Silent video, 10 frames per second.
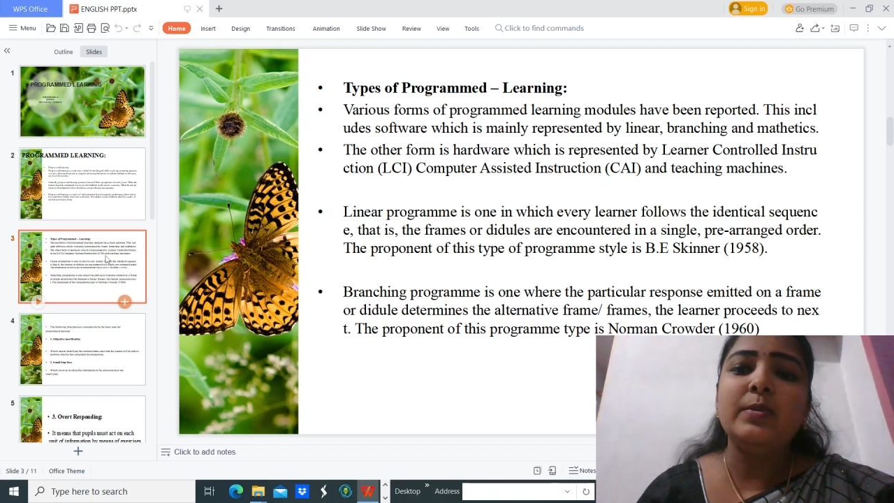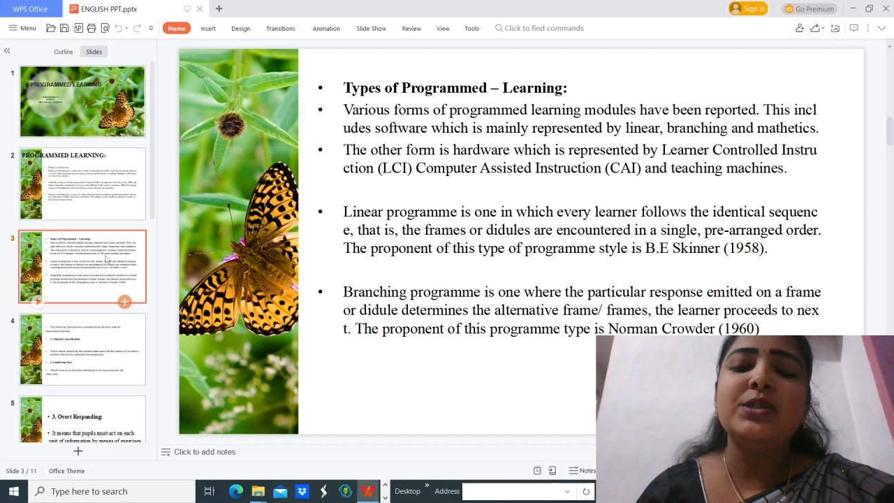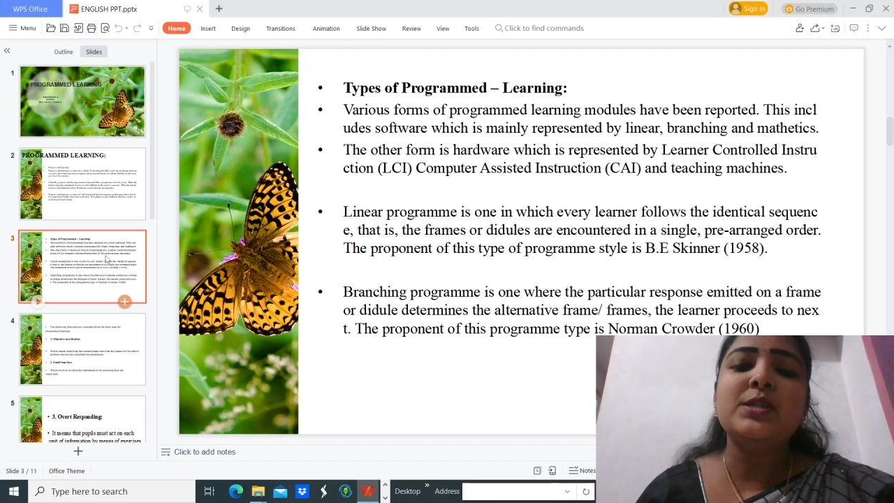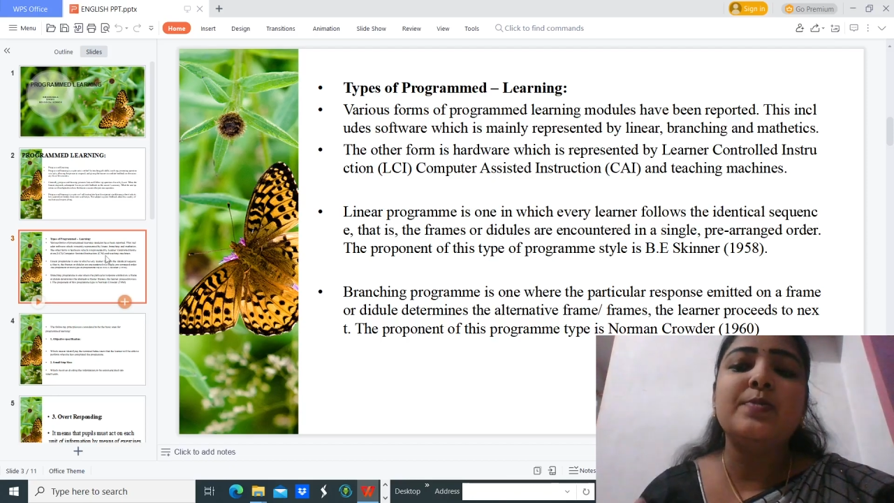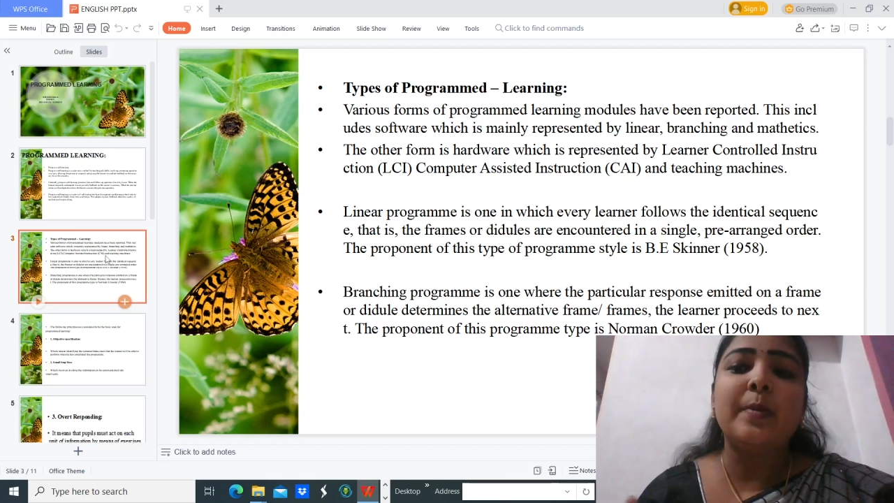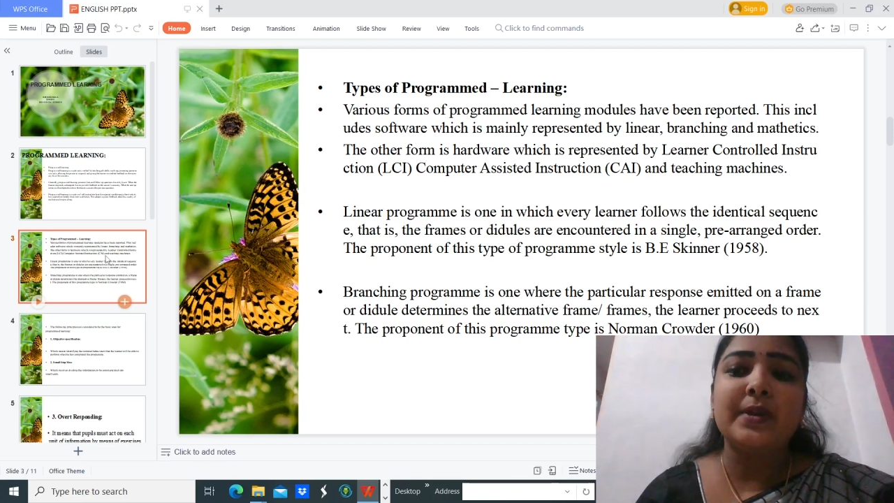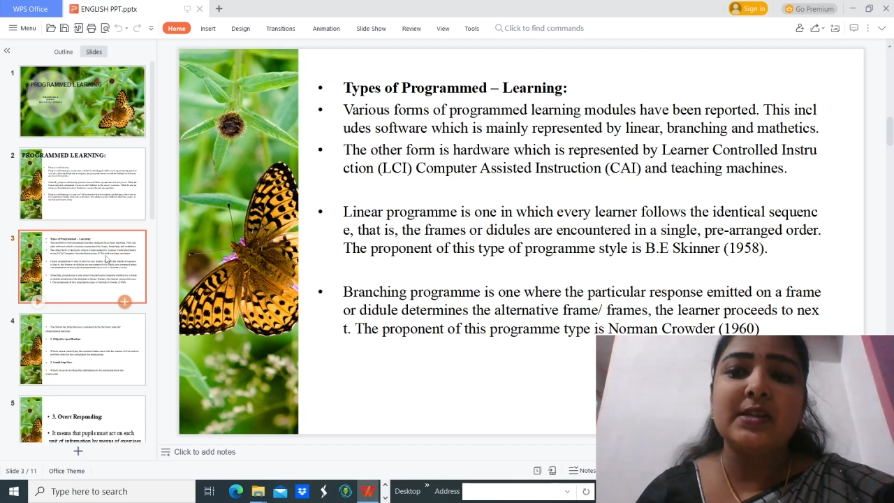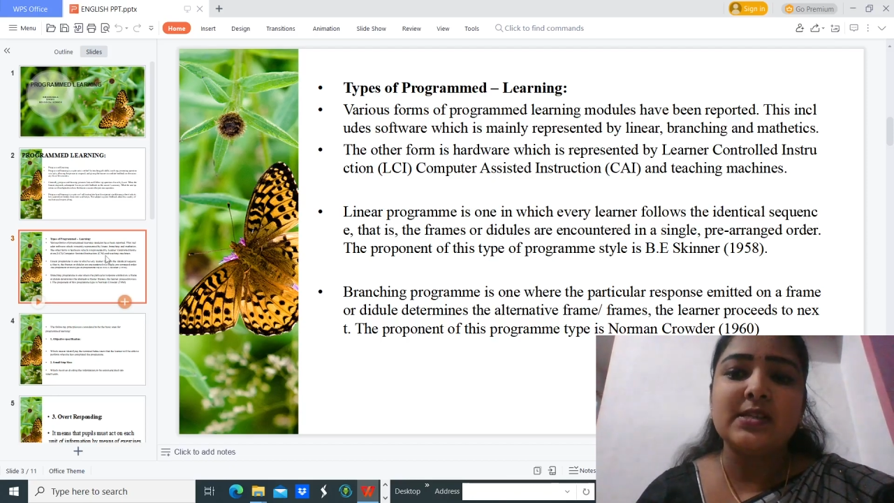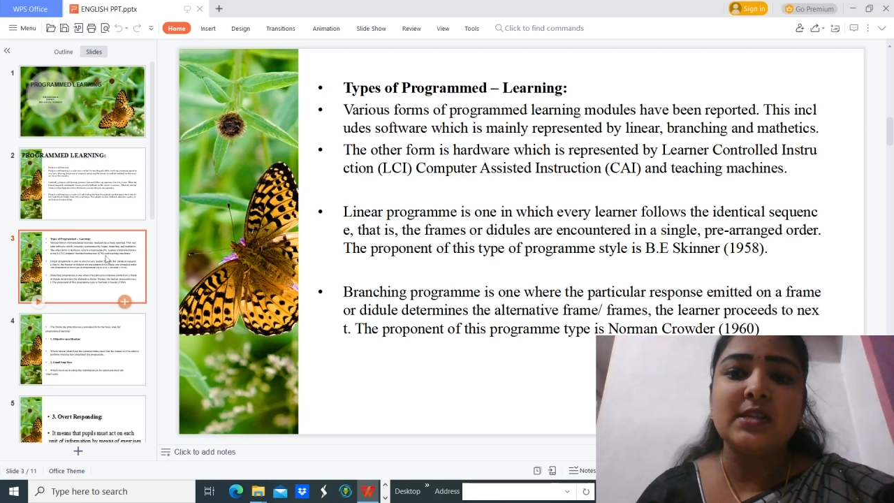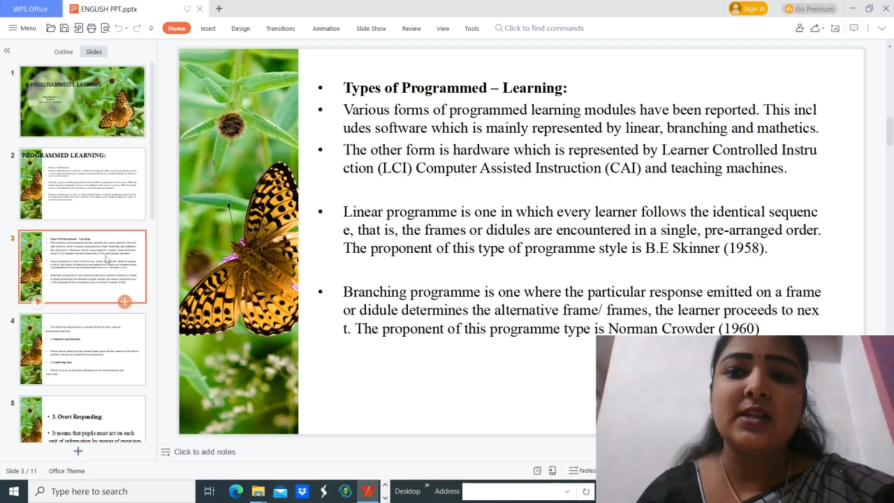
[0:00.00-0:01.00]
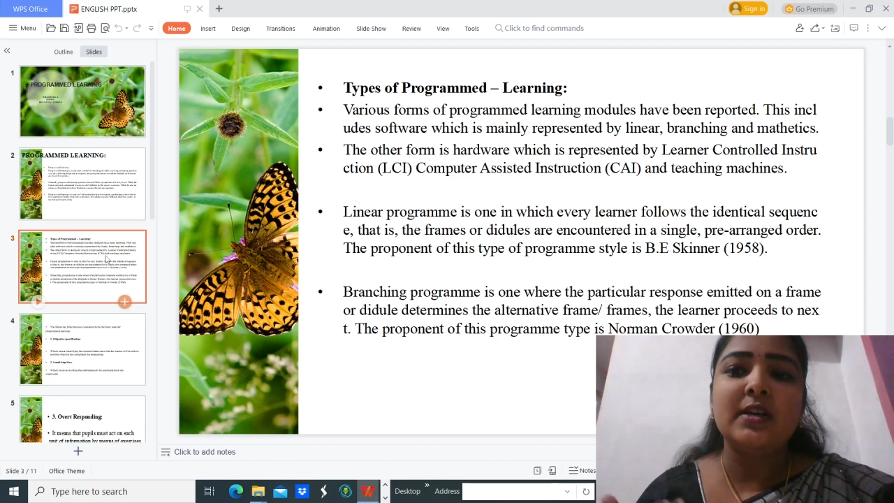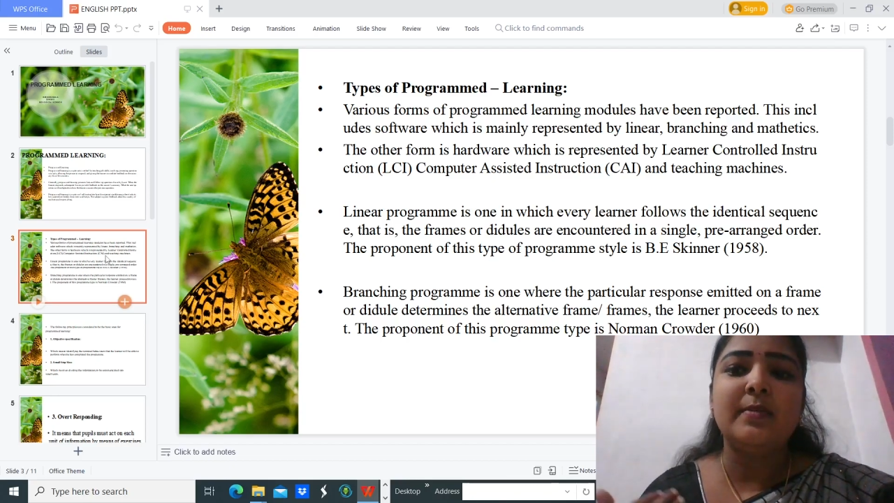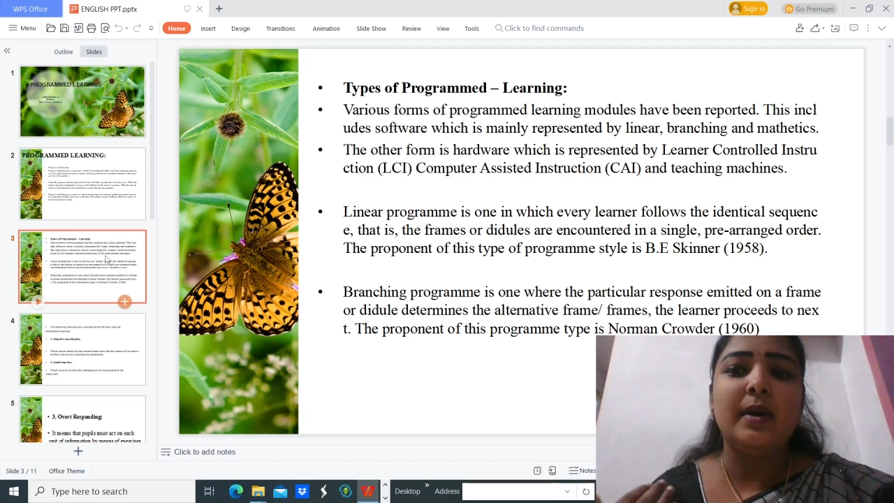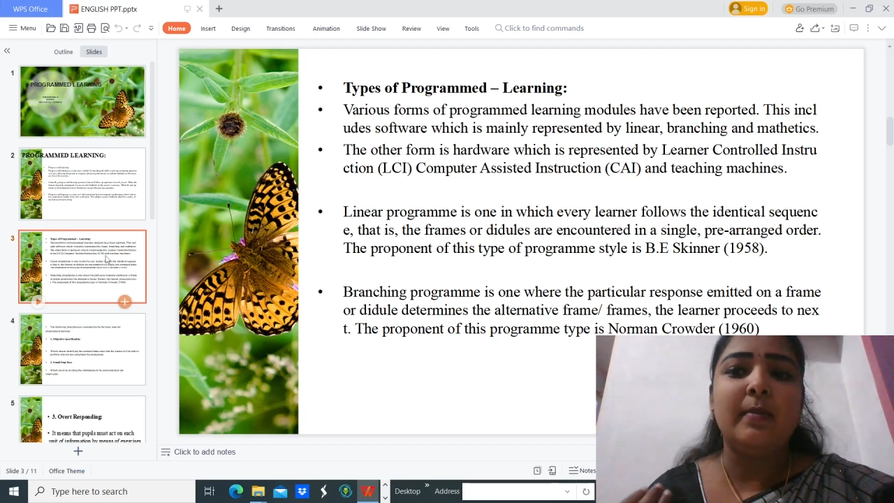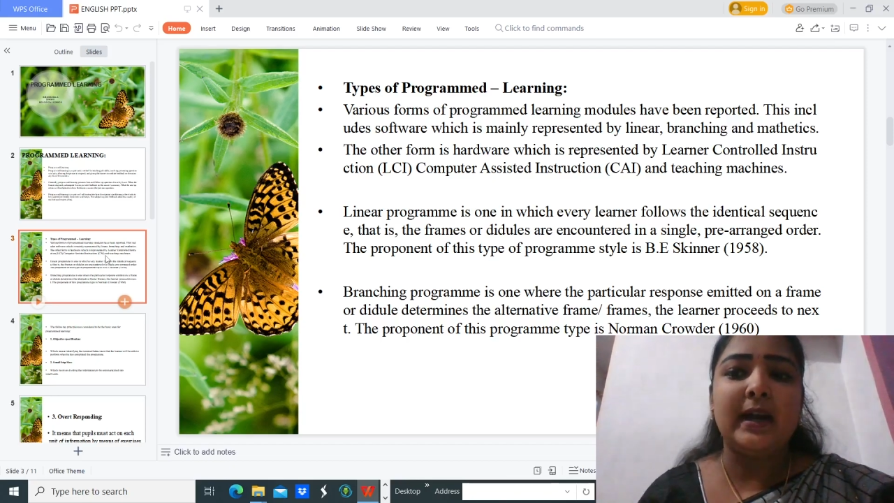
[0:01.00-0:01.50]
which is
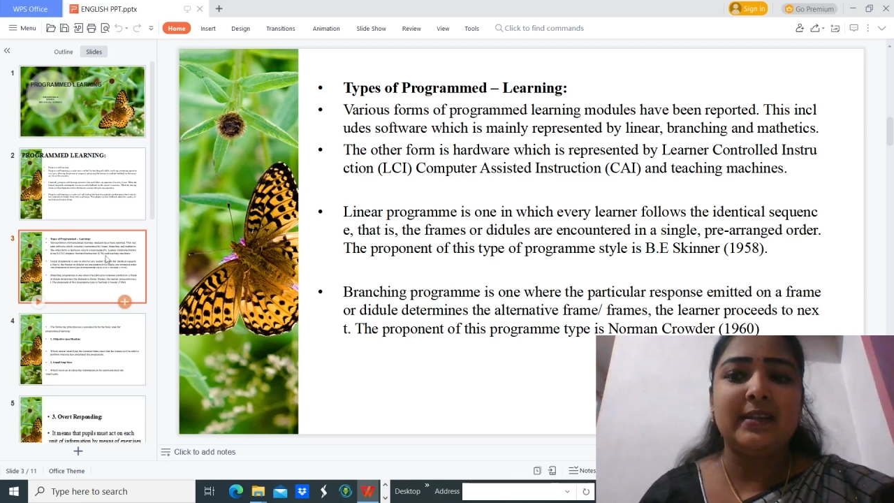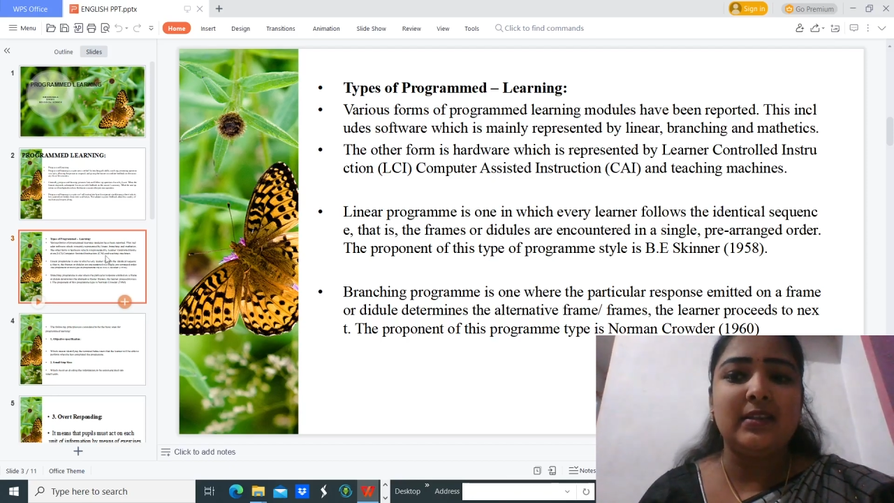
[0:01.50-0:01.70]
represented by